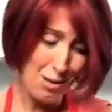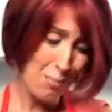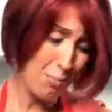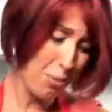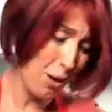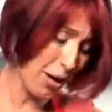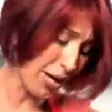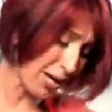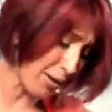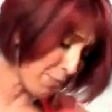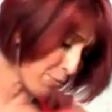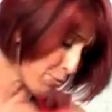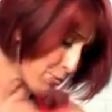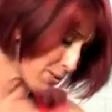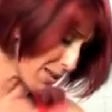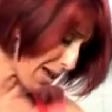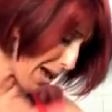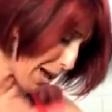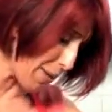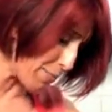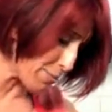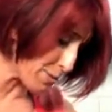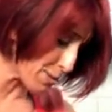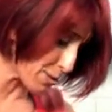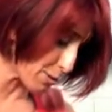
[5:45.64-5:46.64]
Pineapple's
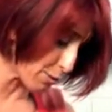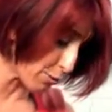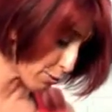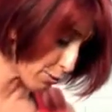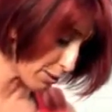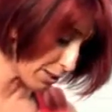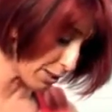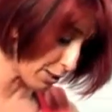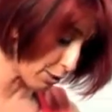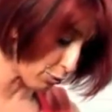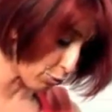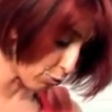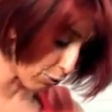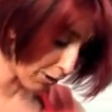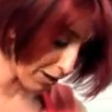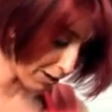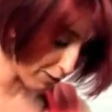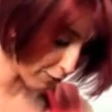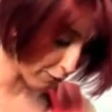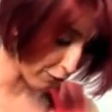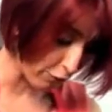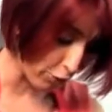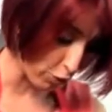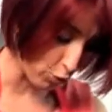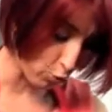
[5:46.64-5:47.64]
absolutely
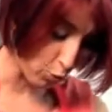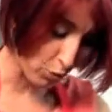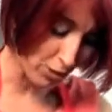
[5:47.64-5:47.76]
great for you.